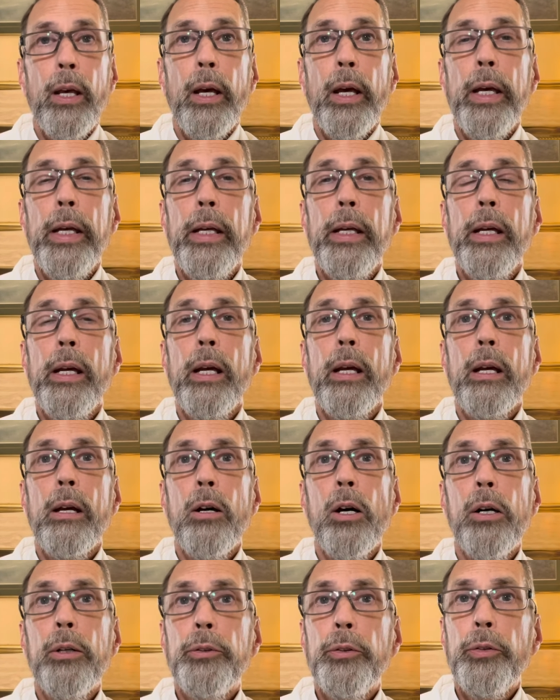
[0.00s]
A
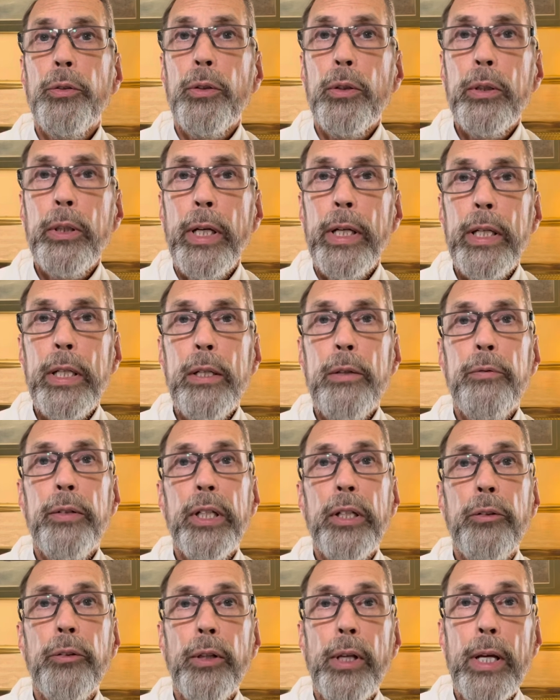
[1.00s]
consultative
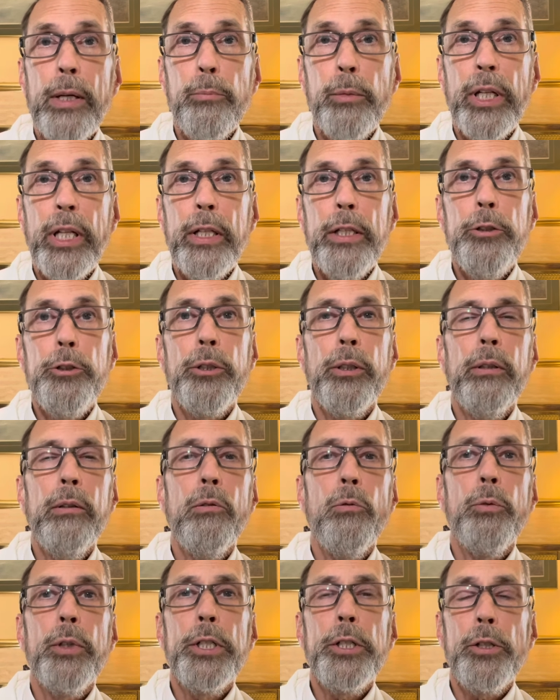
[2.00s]
examination,
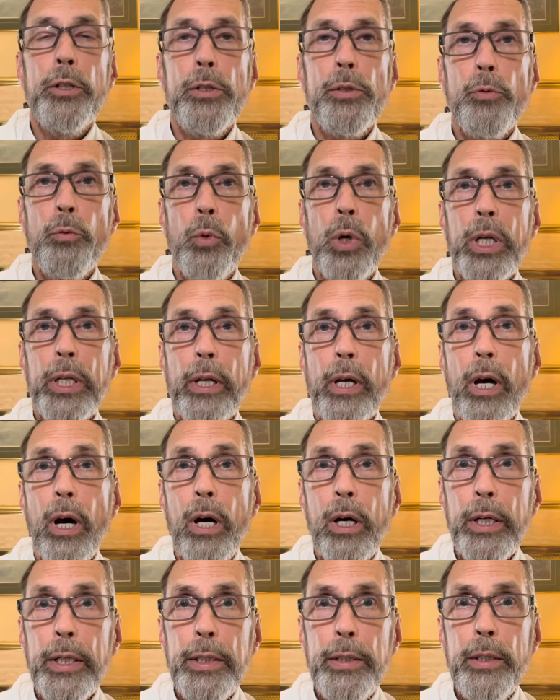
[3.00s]
which is what
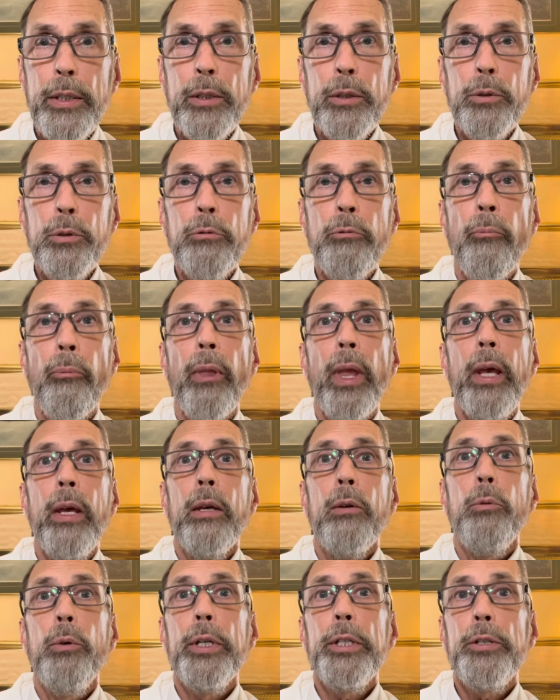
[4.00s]
I do,
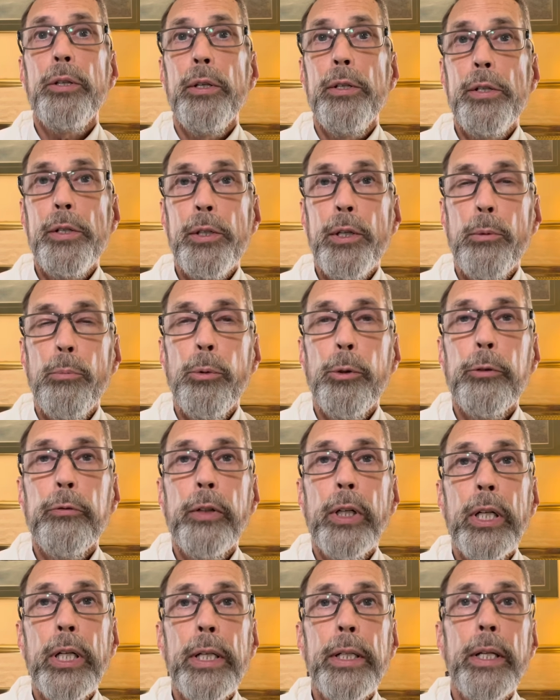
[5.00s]
which is to
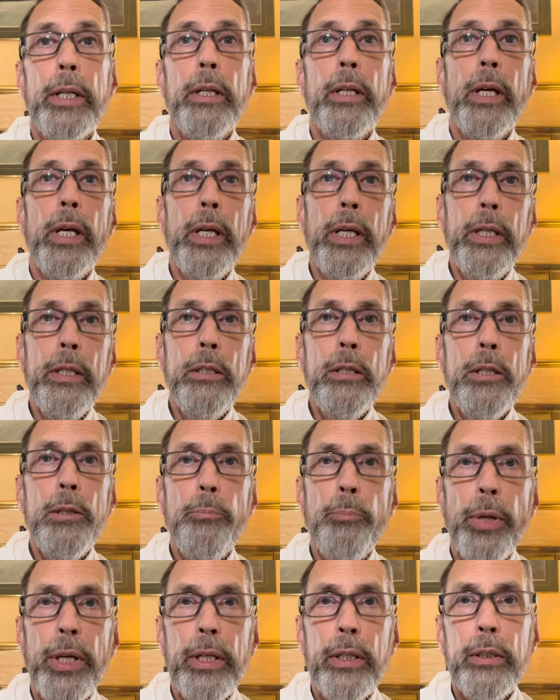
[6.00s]
provide an
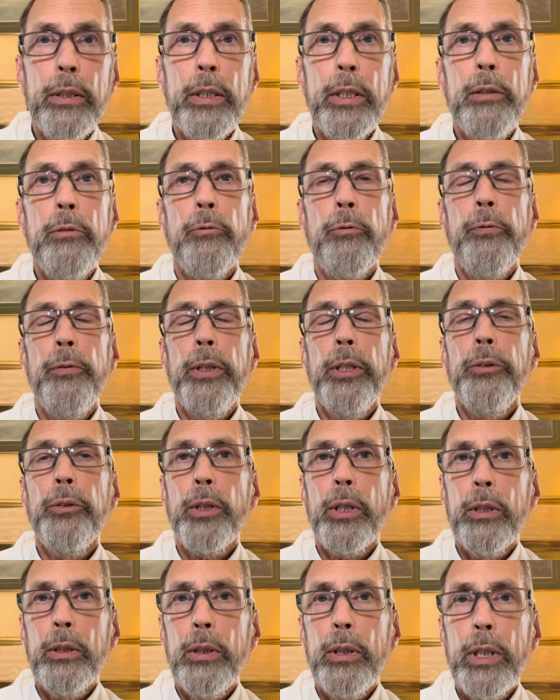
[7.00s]
independent
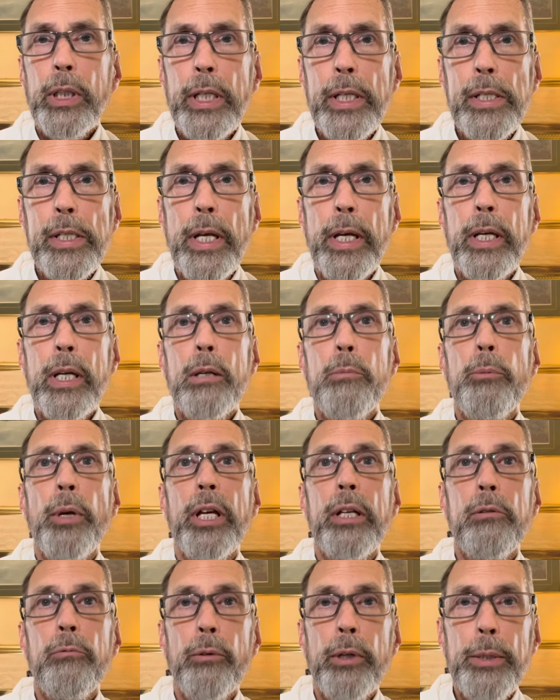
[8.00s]
physical exam
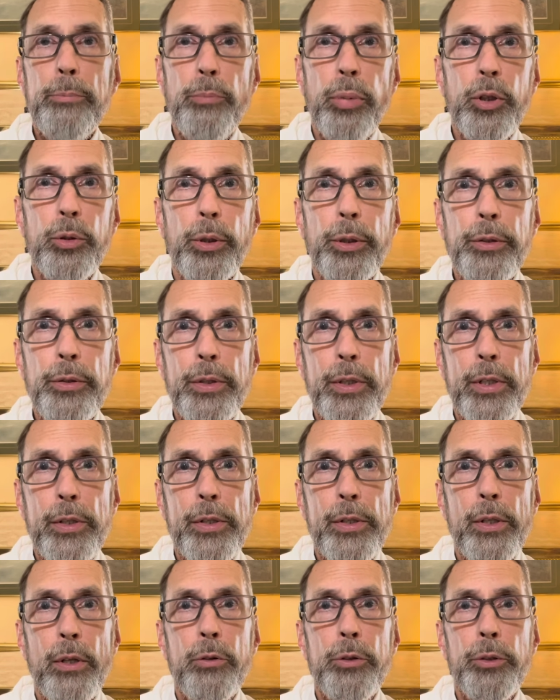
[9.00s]
and report to
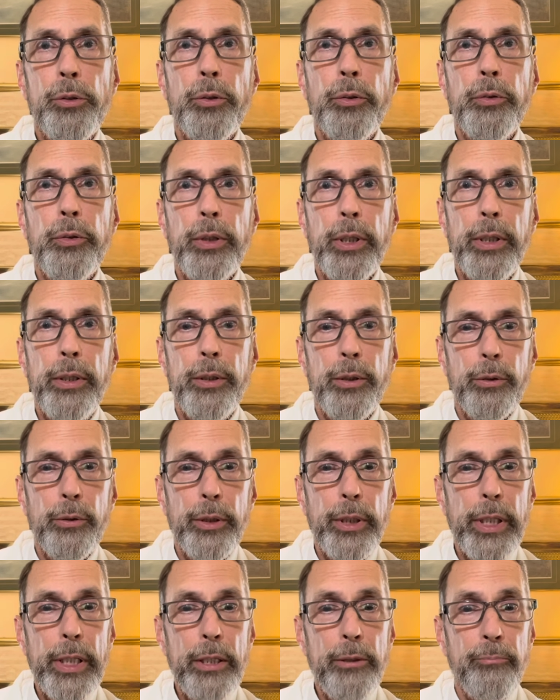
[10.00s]
Social
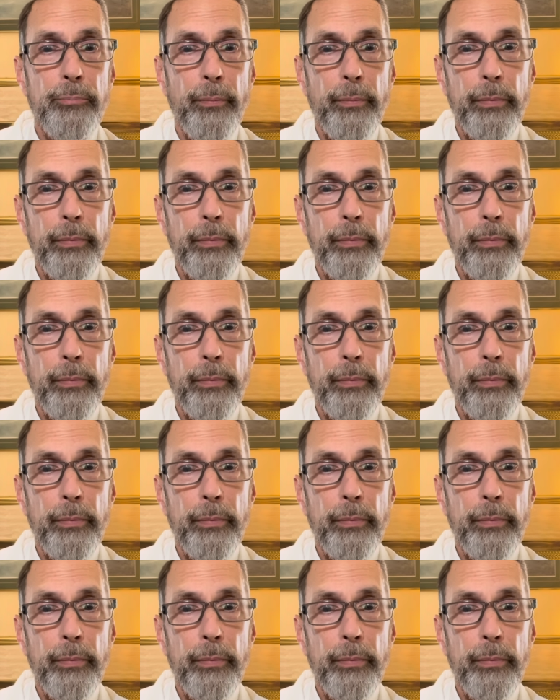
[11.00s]
Security.